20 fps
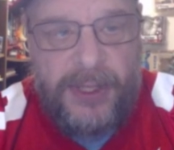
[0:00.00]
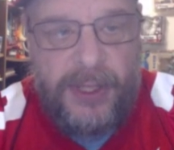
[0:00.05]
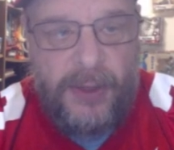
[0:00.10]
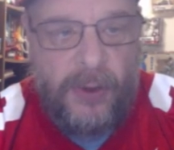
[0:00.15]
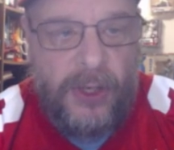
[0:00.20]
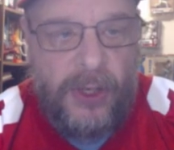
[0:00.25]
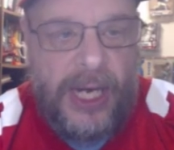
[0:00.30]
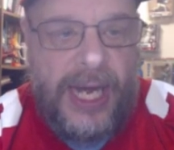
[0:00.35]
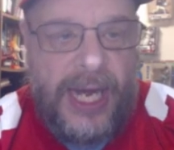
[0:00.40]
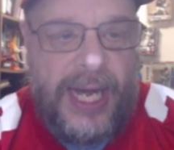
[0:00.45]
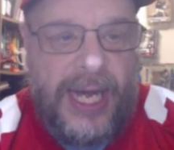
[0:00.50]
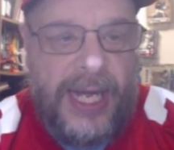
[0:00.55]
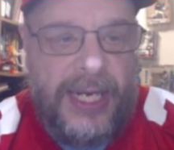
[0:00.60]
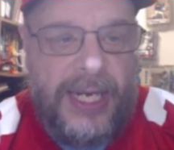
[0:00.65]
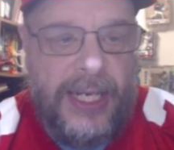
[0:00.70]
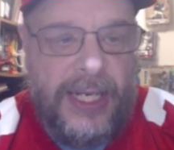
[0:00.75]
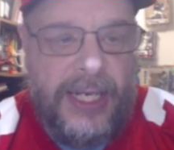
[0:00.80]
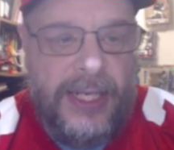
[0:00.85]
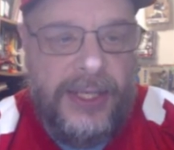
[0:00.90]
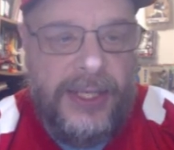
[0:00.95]
that were
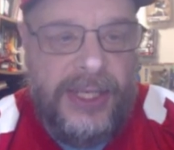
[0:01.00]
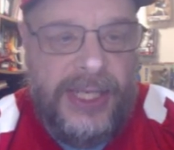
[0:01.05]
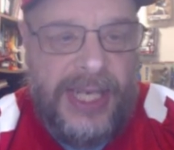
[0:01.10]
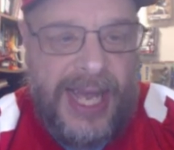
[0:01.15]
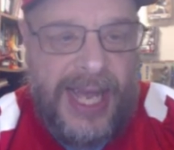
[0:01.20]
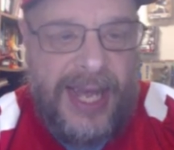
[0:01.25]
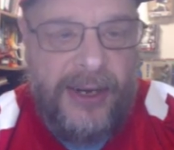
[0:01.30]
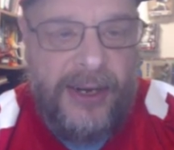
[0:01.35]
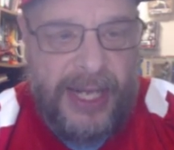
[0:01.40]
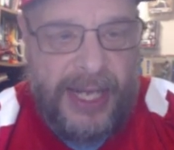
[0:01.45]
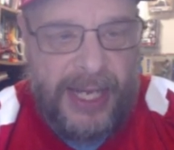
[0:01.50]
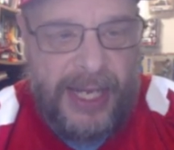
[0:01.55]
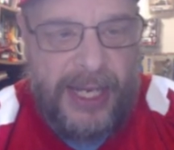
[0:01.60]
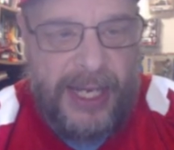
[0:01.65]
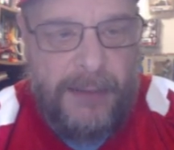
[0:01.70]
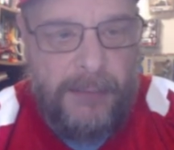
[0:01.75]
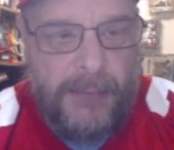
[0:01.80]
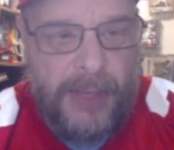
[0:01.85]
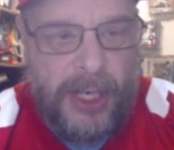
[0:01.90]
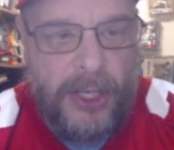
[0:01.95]
on a
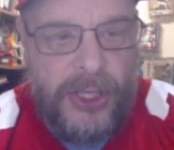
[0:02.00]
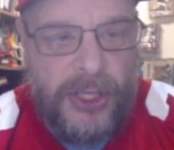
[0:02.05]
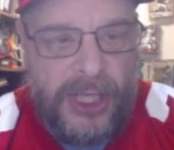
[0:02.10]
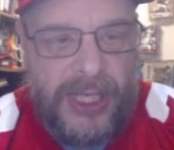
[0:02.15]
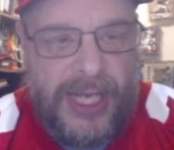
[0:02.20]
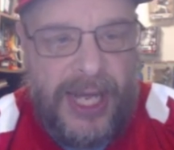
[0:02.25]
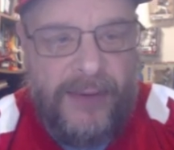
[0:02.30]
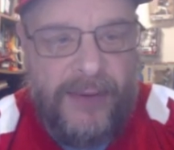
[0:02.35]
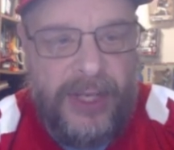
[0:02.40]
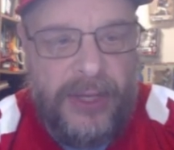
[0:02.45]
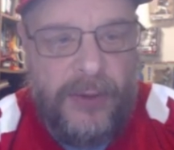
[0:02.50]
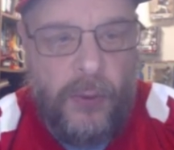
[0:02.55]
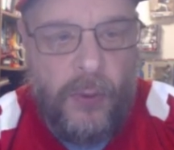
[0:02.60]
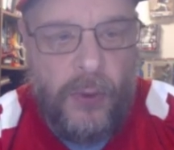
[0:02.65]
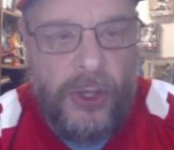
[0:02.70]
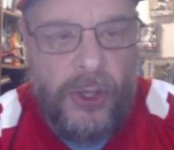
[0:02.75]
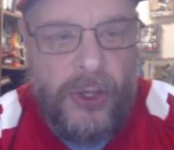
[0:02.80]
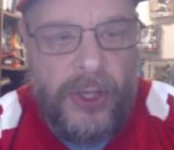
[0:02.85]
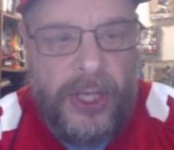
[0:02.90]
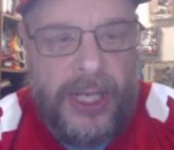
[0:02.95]
Saturday, March 11th,
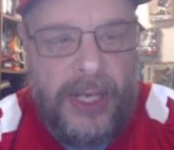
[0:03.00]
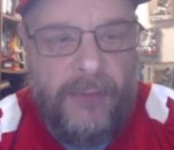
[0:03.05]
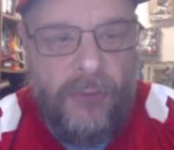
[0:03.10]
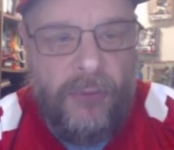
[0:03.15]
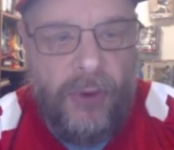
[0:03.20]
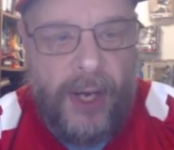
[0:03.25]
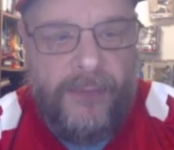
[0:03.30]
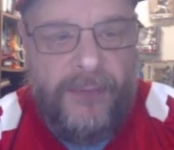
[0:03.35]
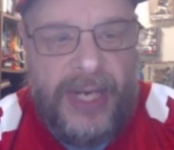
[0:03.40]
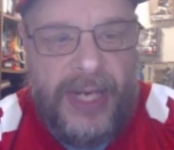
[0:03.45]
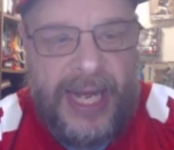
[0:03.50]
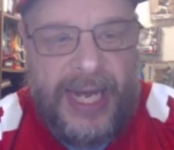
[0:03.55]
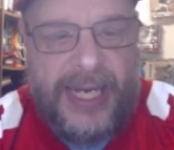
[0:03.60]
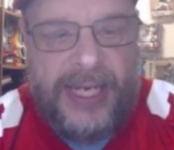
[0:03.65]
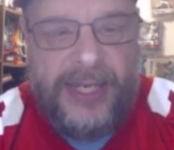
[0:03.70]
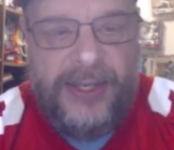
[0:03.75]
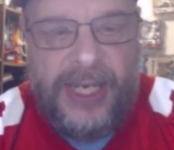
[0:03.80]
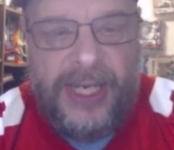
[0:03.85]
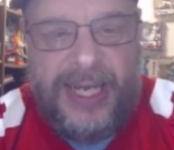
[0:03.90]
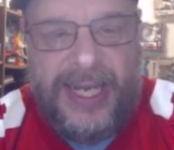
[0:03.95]
were the
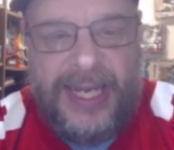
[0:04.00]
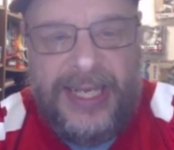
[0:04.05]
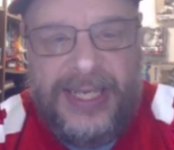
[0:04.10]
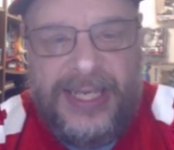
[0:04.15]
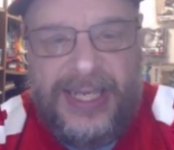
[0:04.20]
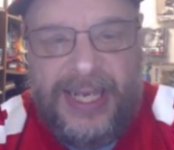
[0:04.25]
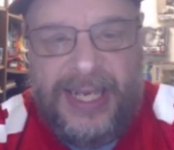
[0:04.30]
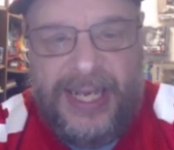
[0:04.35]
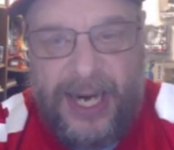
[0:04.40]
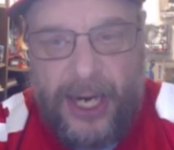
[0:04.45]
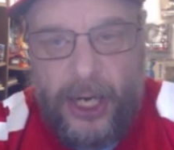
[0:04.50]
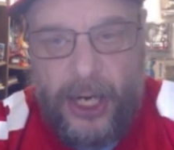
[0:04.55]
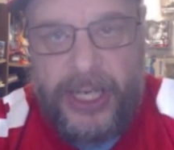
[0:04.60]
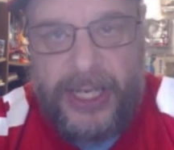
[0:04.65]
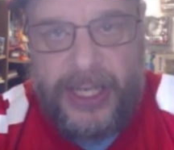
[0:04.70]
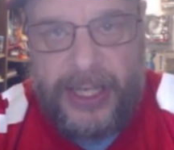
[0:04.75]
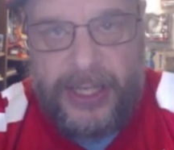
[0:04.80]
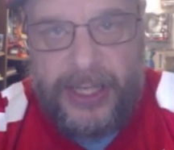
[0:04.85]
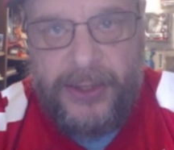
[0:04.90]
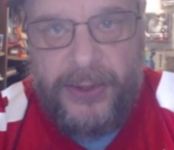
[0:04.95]
Roughnecks against the
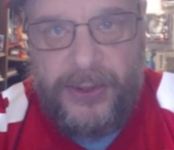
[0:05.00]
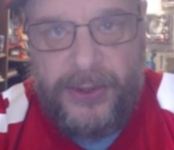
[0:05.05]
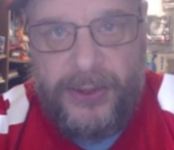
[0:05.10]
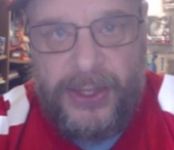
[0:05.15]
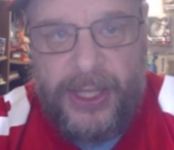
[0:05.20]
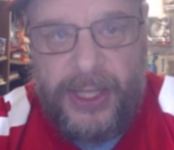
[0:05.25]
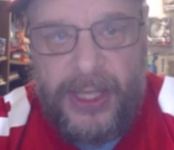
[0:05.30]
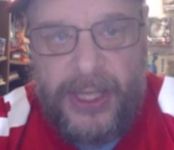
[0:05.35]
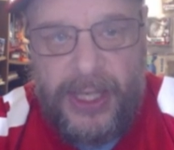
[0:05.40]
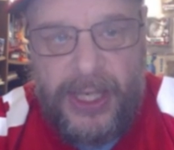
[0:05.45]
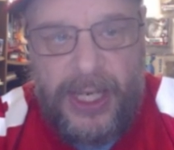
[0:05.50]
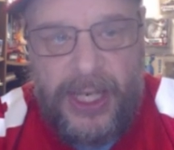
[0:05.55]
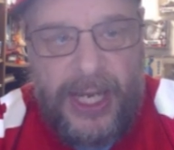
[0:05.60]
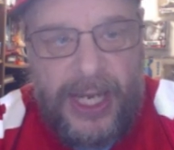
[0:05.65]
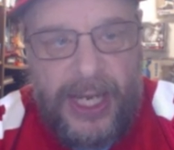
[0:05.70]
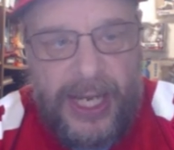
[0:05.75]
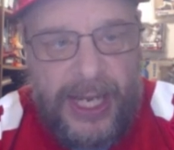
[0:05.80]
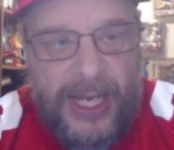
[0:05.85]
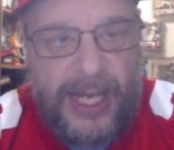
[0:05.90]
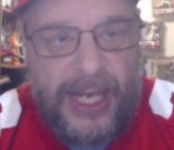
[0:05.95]
Guardians.
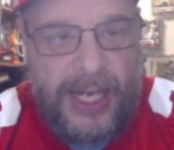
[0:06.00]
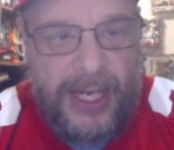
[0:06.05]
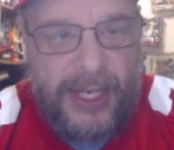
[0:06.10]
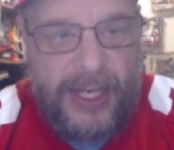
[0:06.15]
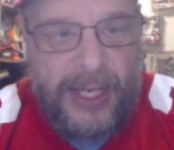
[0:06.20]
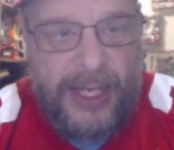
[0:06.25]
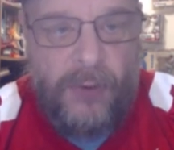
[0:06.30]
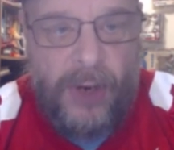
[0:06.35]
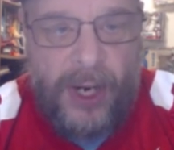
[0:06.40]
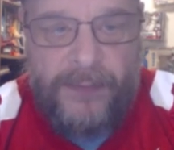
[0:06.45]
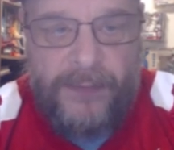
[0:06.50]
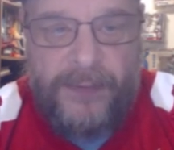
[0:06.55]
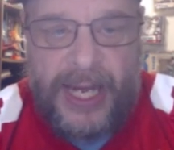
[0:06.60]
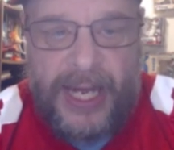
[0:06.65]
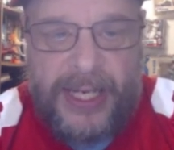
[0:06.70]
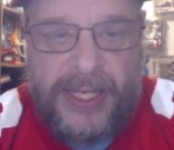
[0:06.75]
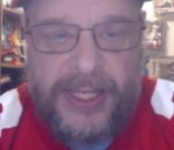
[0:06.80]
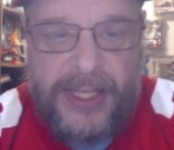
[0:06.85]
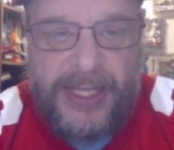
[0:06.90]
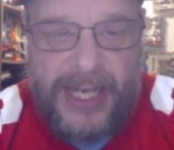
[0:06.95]
And the
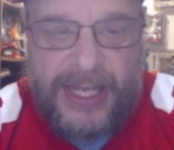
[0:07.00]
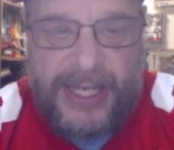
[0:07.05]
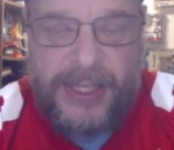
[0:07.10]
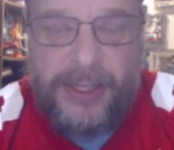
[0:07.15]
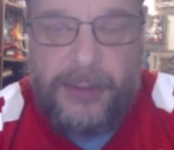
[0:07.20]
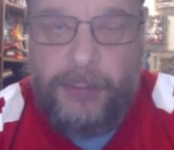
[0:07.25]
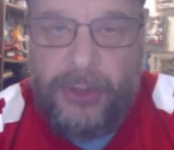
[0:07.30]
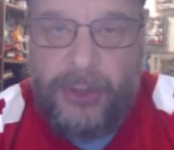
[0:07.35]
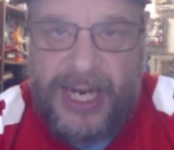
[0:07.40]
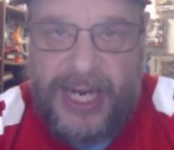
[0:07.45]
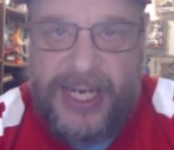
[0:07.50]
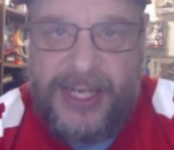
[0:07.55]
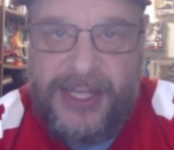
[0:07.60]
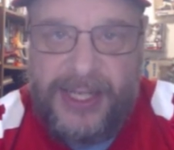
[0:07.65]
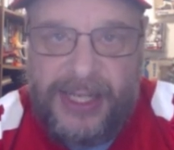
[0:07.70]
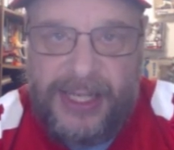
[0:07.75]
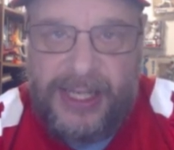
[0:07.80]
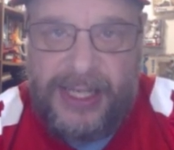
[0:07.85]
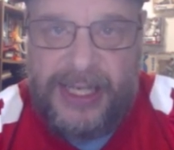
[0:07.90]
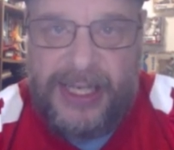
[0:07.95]
Roughnecks, not
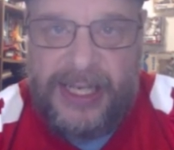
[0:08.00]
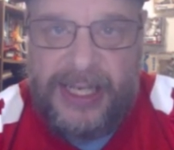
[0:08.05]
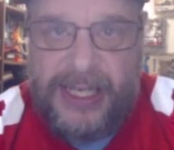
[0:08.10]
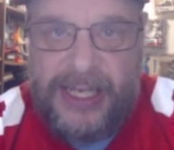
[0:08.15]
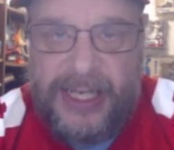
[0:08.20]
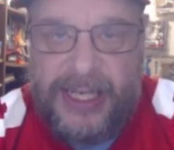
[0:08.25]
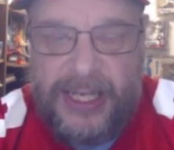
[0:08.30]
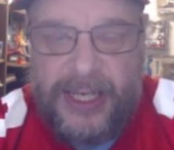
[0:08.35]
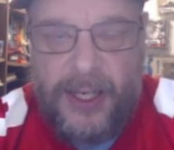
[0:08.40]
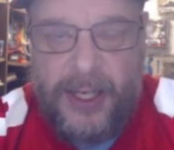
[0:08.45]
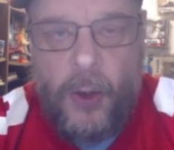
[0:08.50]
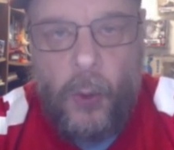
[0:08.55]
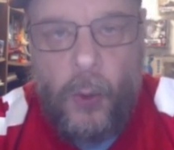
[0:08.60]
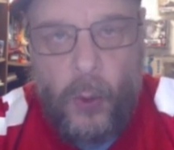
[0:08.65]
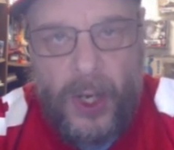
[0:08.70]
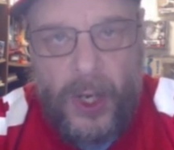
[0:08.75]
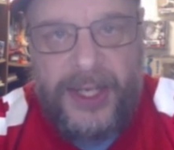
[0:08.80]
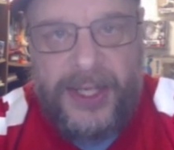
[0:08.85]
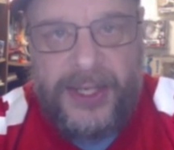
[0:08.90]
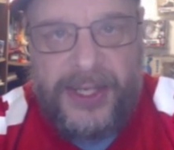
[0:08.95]
surprisingly,
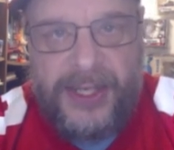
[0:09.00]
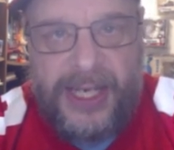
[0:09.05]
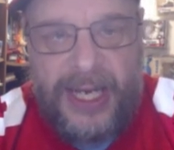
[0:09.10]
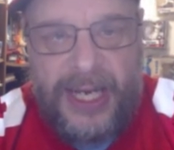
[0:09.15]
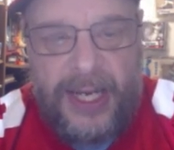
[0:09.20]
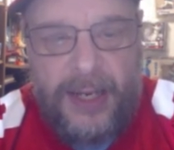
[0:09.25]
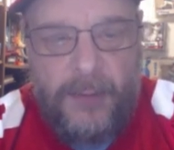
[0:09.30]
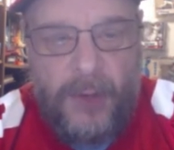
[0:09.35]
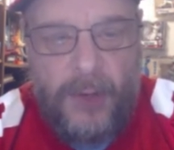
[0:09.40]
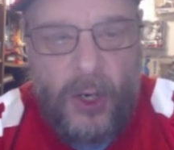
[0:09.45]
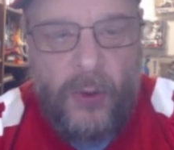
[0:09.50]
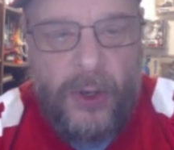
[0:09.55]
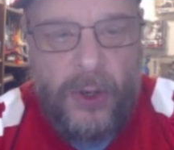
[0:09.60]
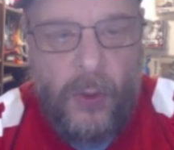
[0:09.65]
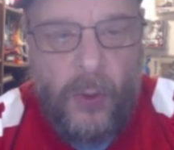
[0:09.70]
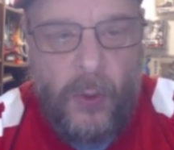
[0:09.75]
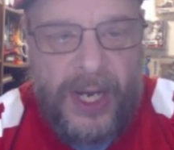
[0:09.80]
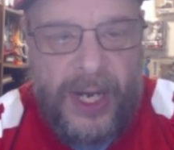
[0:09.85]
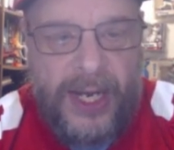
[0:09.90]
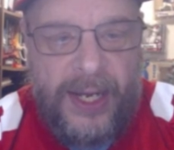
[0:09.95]
won this game going
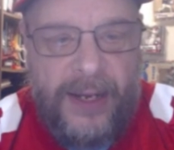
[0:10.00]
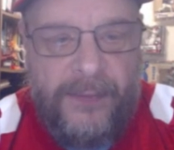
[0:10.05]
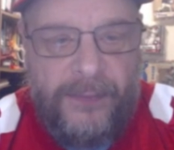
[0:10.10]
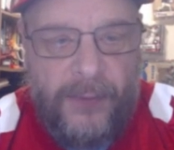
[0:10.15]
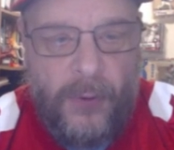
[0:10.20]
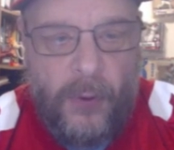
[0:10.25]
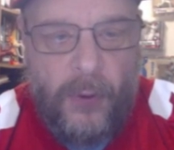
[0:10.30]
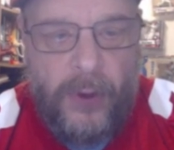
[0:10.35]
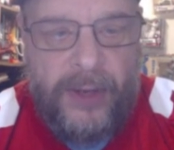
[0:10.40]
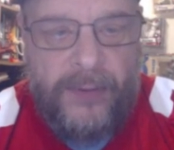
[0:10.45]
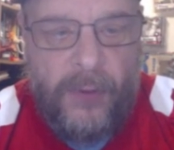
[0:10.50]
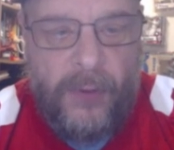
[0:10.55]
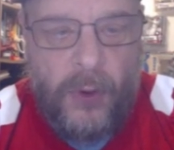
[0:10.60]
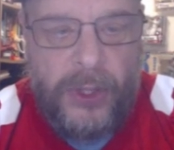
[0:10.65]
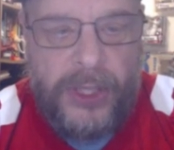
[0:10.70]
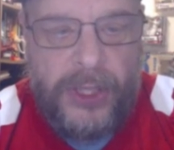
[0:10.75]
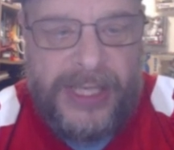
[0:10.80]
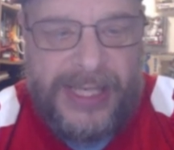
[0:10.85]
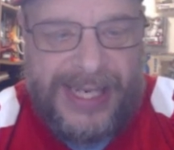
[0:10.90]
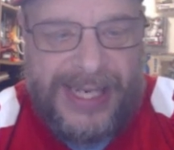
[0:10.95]
away
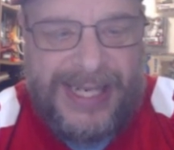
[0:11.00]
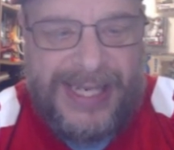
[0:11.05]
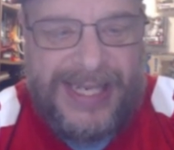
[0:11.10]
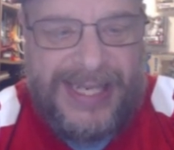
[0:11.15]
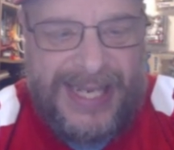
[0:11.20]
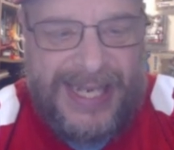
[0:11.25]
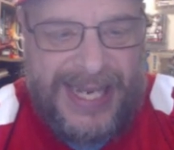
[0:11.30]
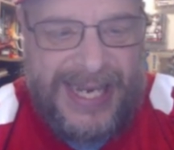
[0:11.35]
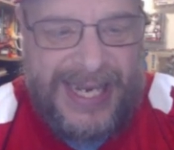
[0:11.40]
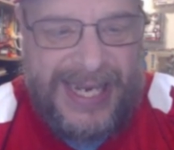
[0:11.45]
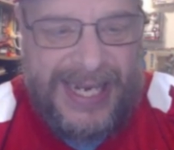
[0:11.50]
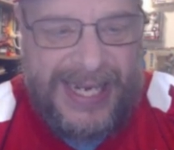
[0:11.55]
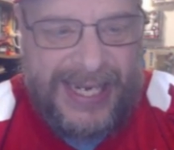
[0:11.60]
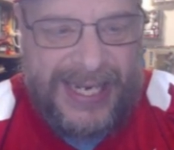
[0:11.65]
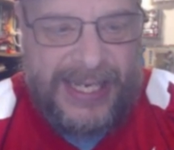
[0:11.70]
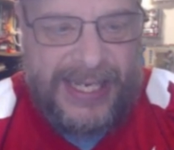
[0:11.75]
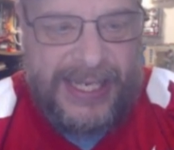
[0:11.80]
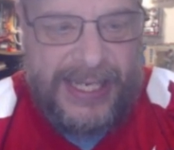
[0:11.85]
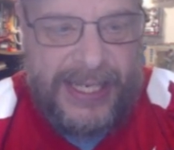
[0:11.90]
44-16.